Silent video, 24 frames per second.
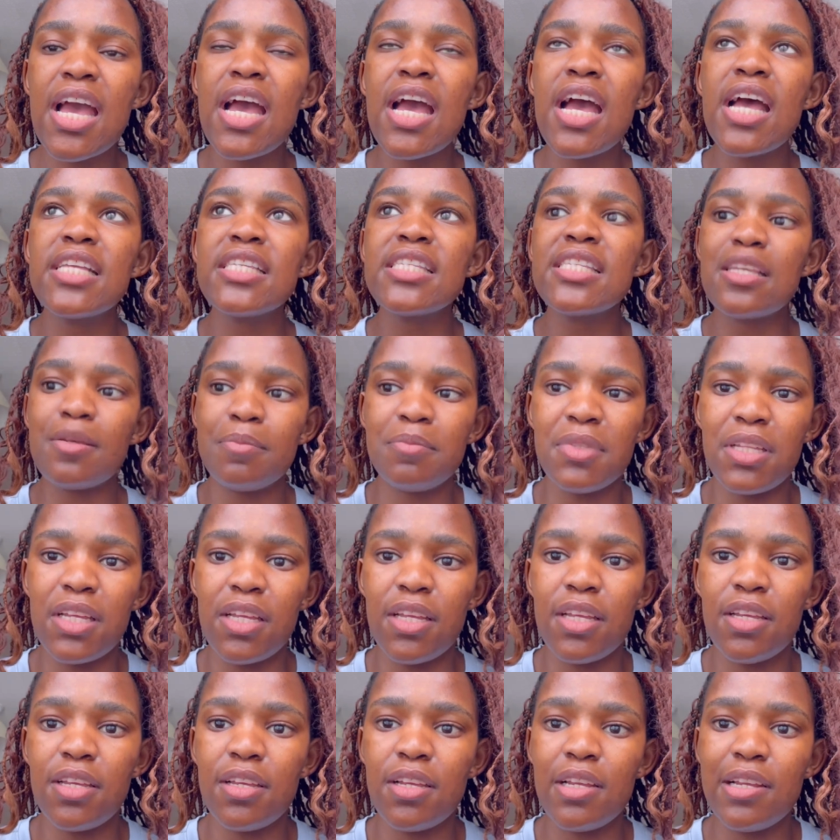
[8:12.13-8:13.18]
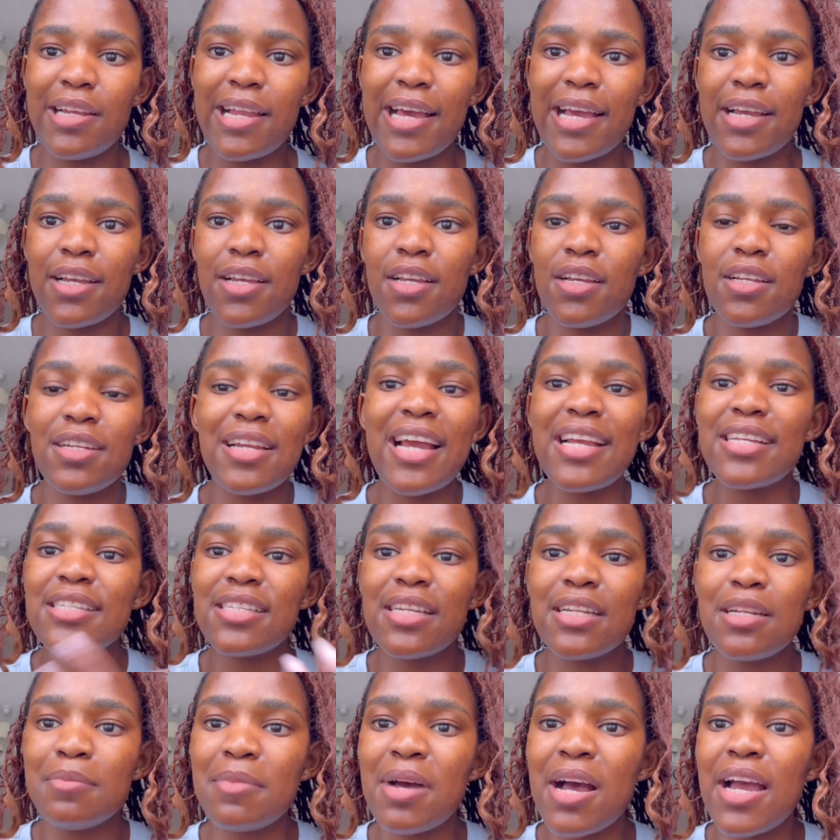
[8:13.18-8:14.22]
something like
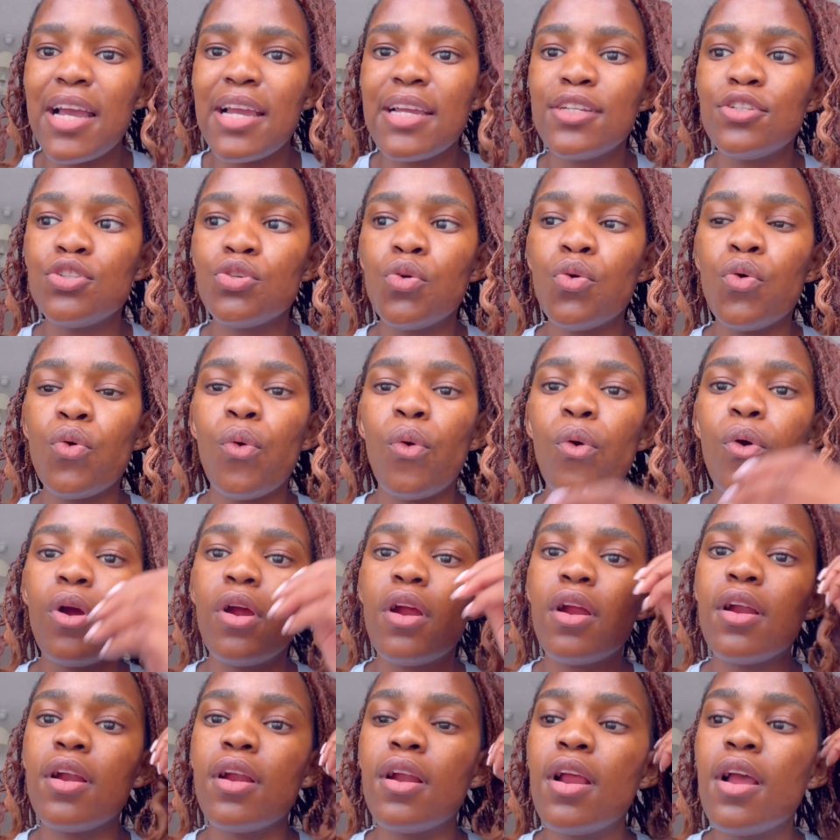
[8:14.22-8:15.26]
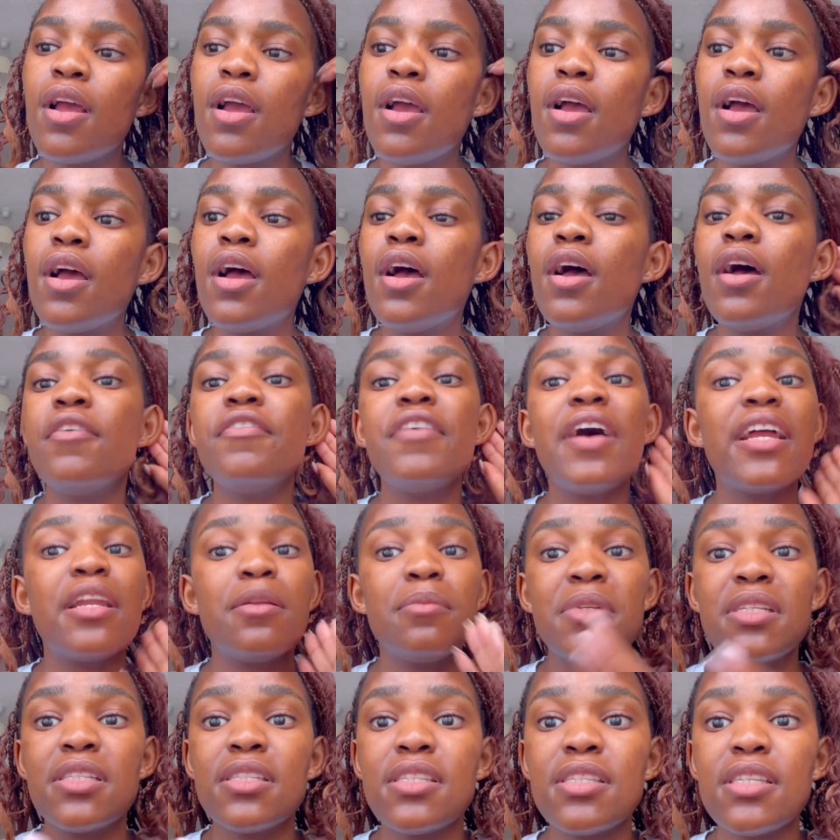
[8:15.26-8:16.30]
niacinamide or
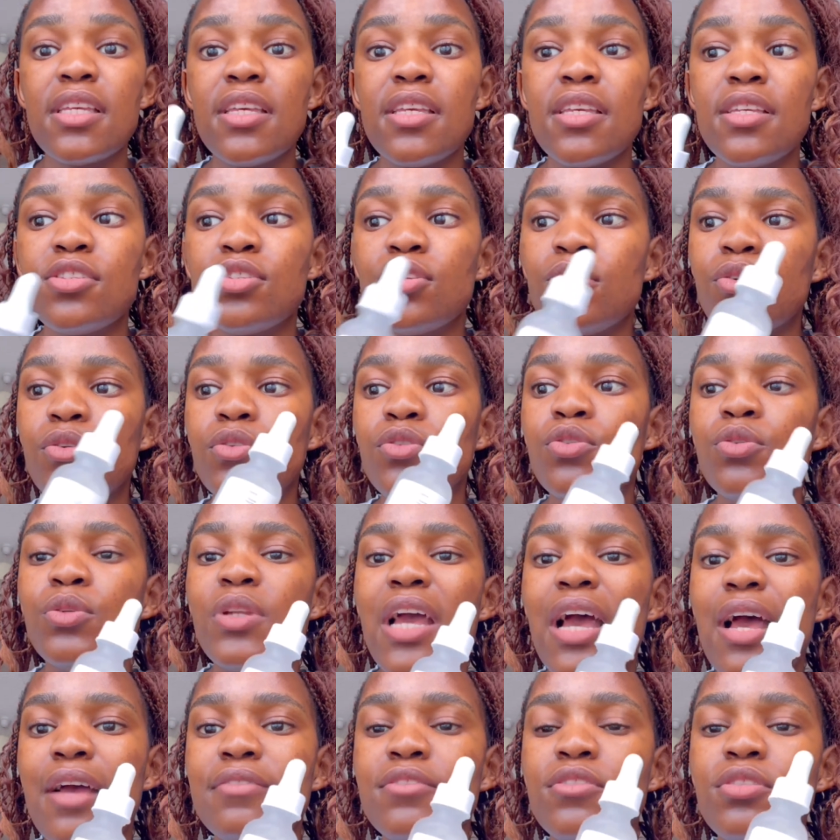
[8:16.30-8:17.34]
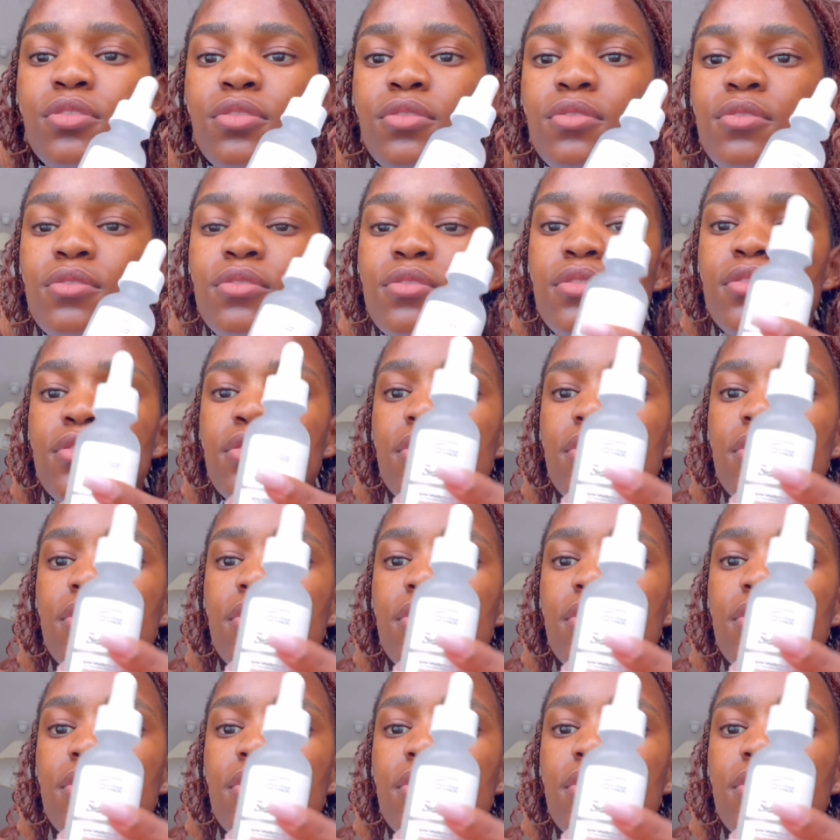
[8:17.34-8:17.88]
vitamin C. So you'd have to use